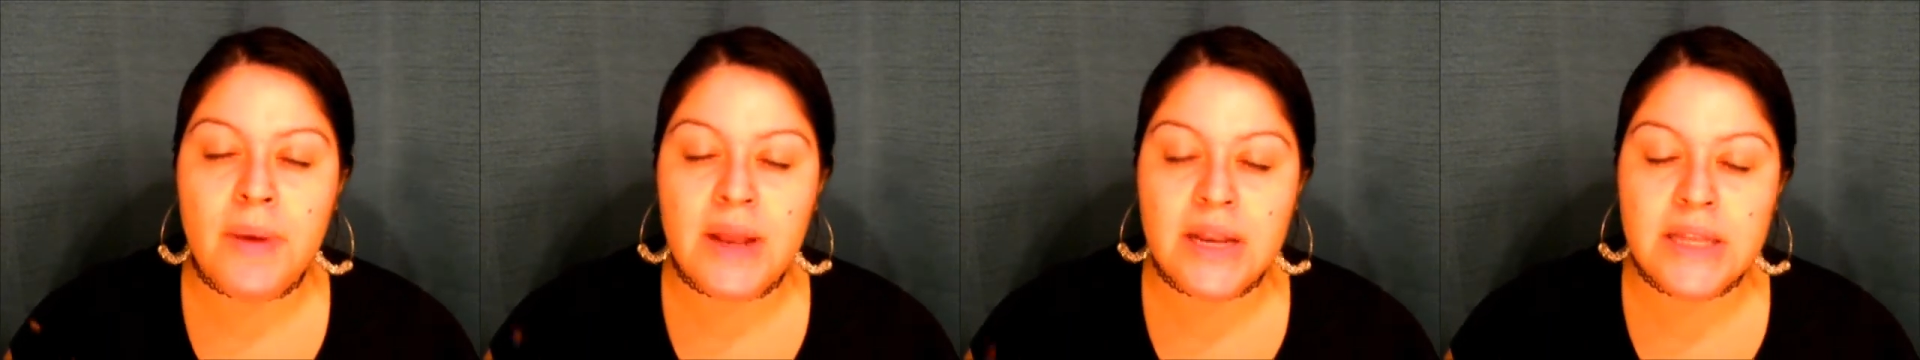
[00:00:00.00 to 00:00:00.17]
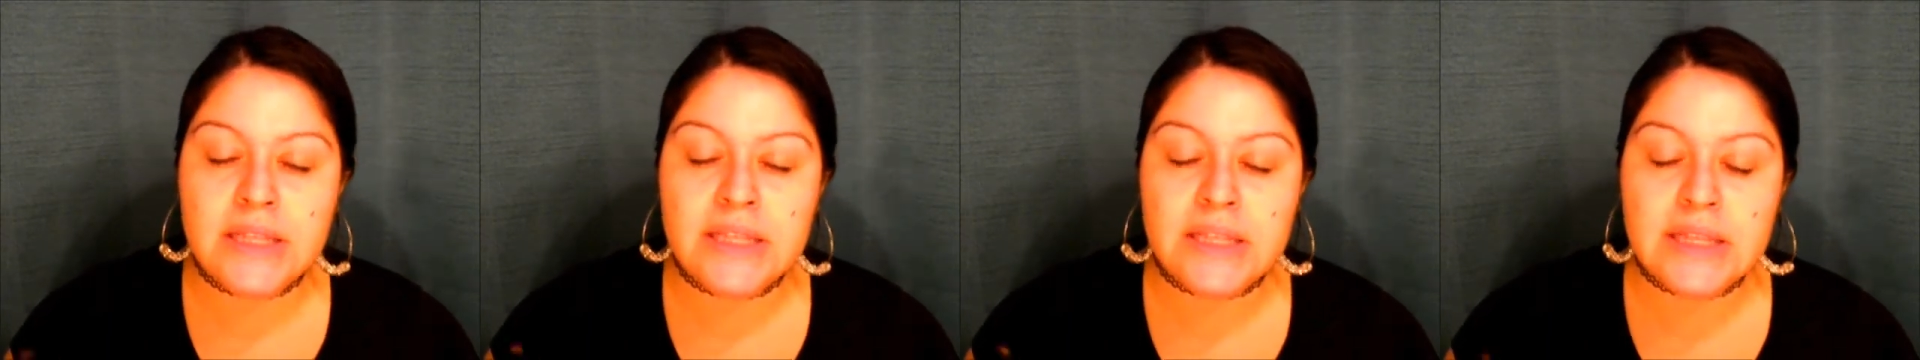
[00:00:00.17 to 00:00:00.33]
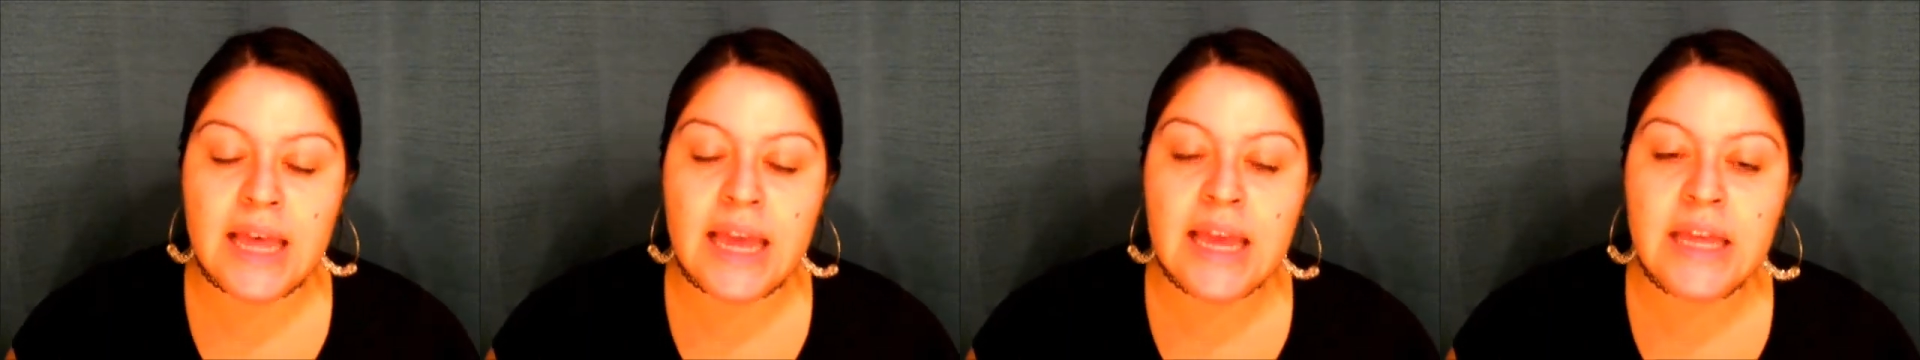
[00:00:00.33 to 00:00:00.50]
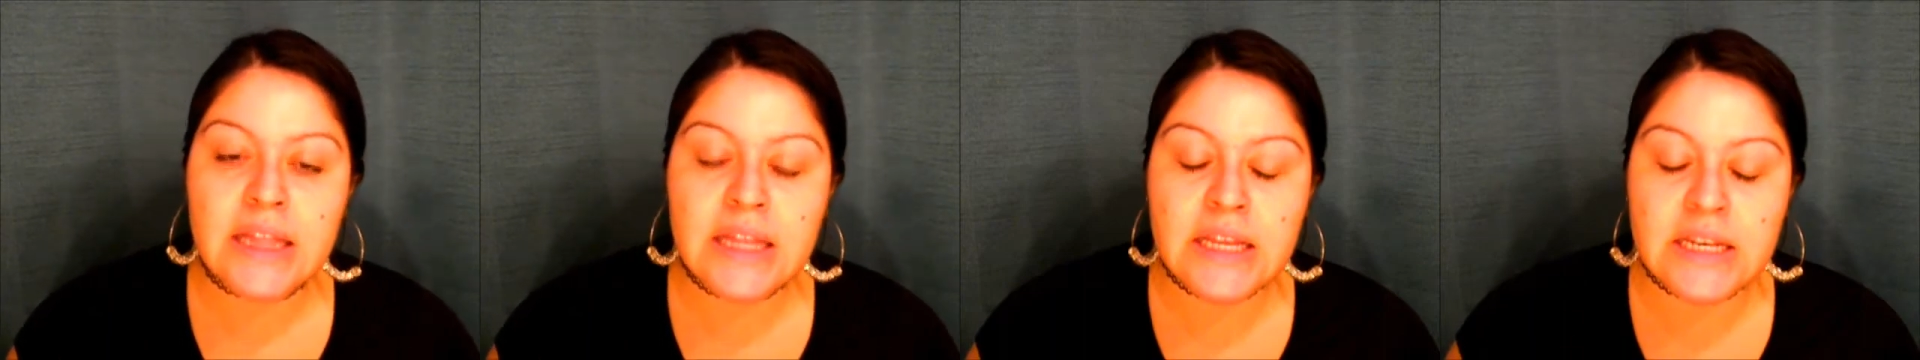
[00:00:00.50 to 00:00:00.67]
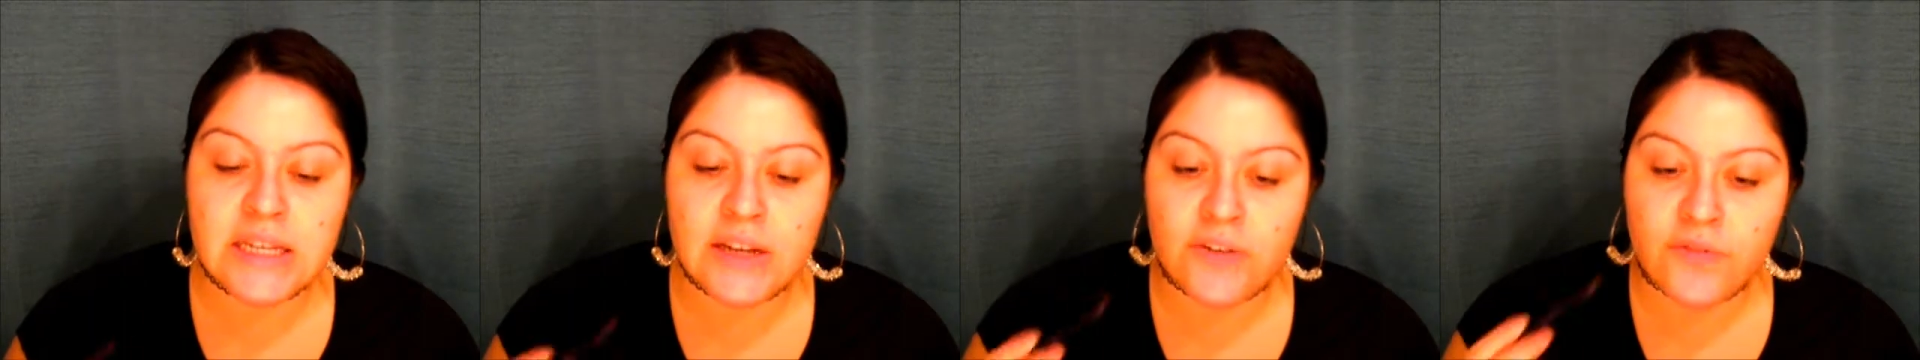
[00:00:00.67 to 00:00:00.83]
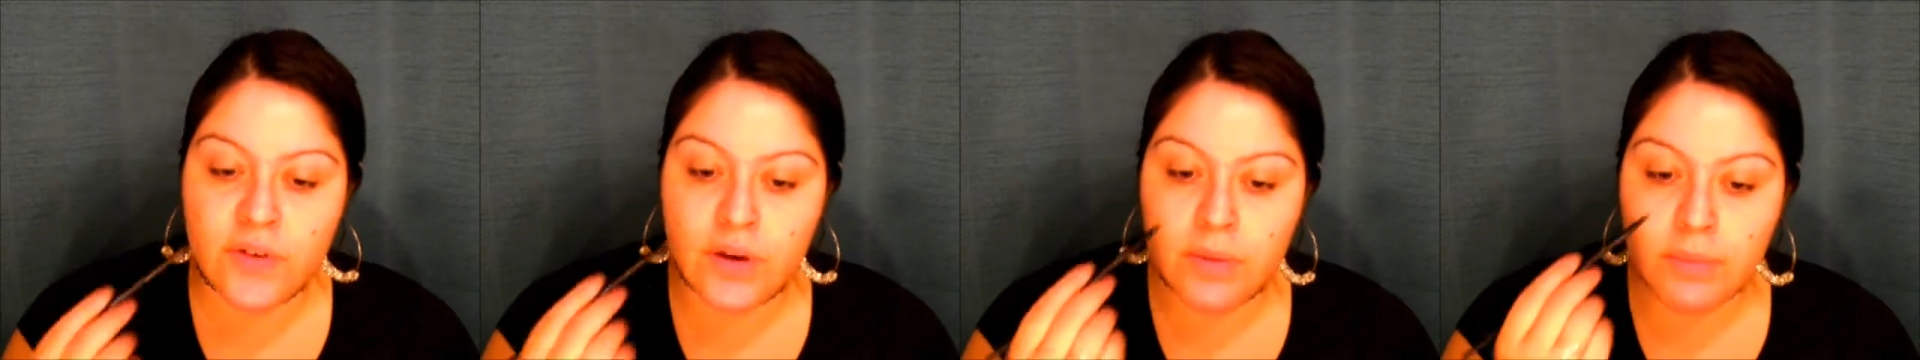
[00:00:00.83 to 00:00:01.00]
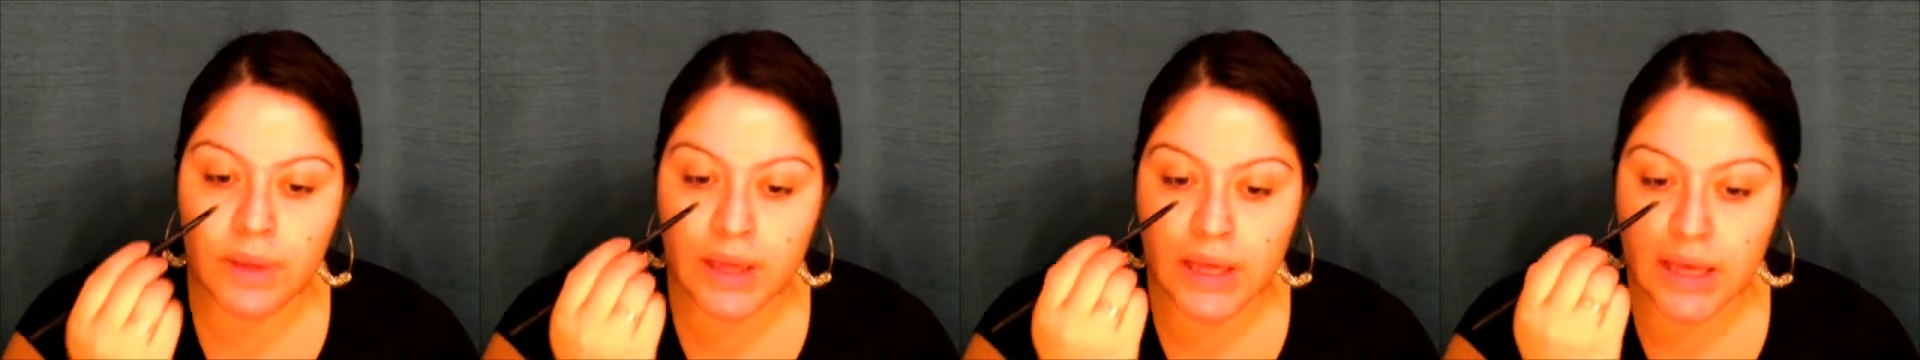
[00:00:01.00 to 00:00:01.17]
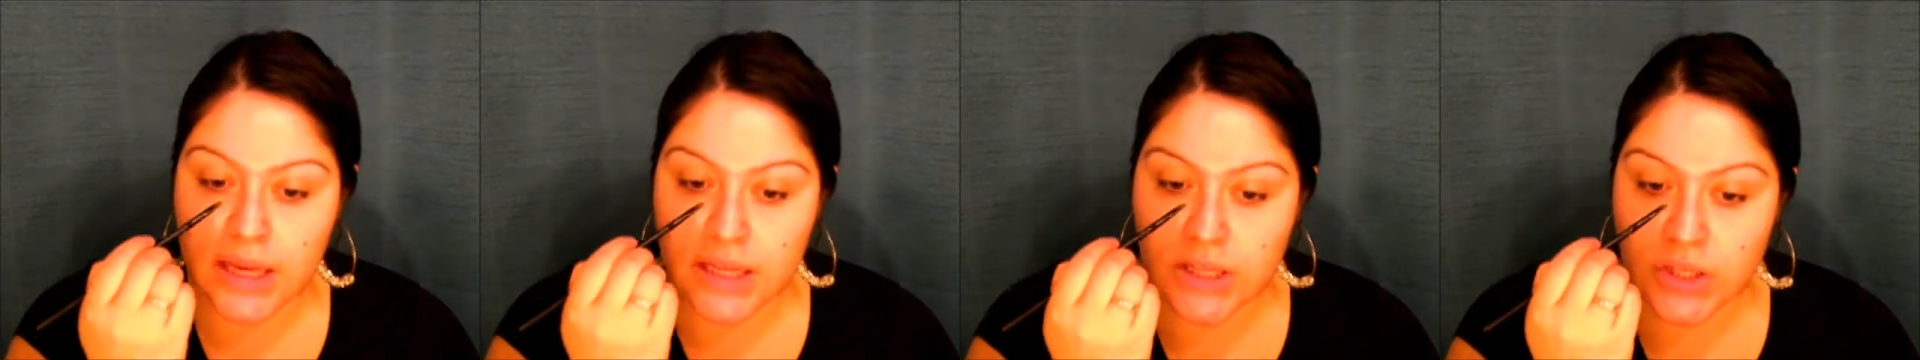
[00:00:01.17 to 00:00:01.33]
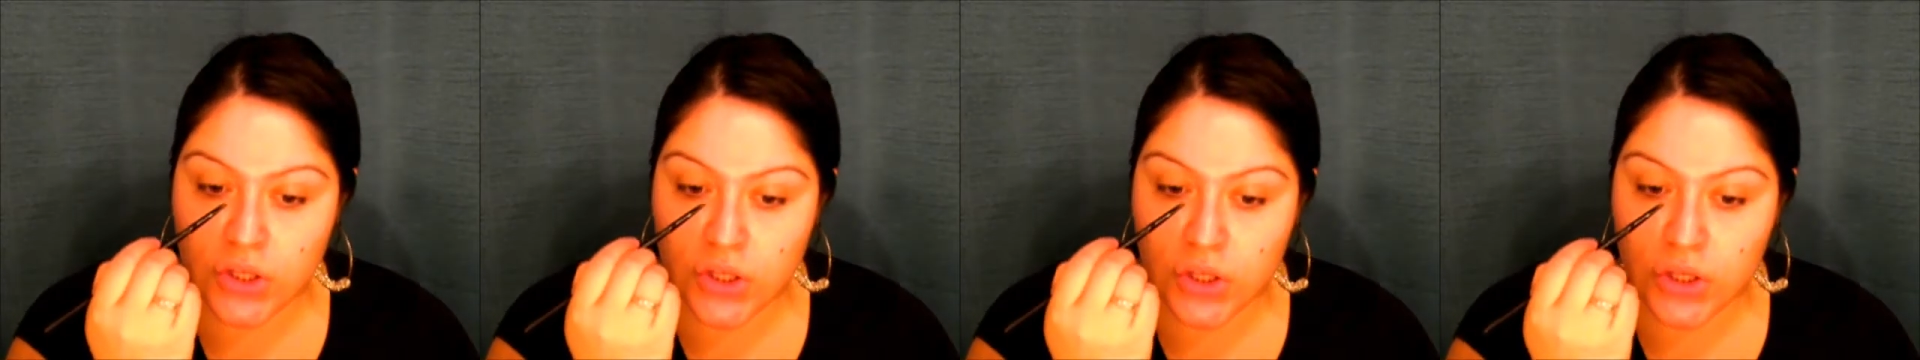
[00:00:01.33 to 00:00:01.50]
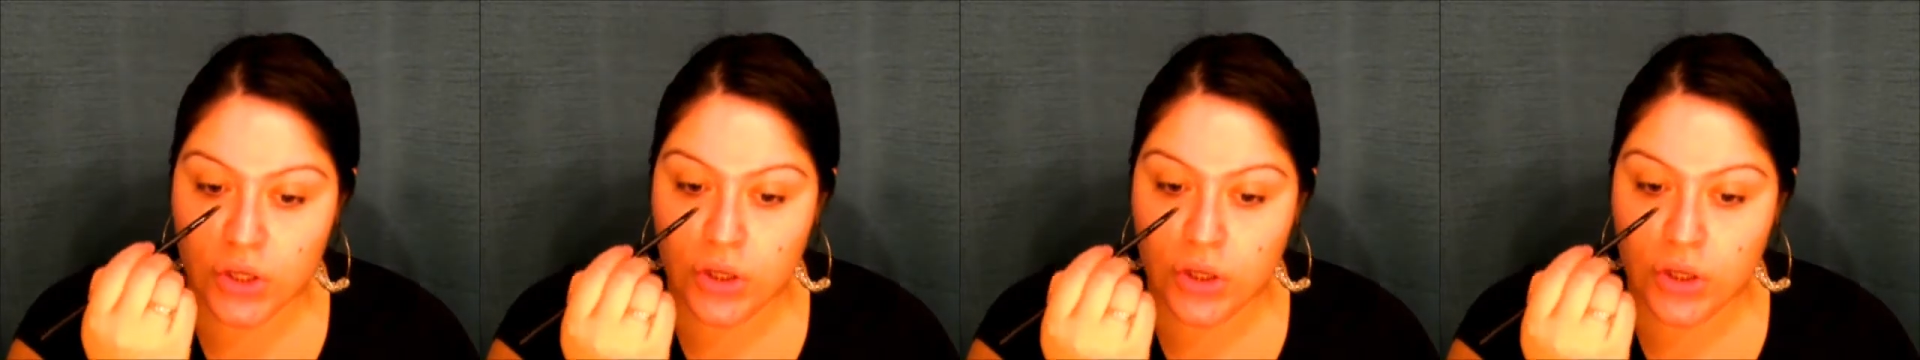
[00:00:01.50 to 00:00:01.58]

but it's slightly different because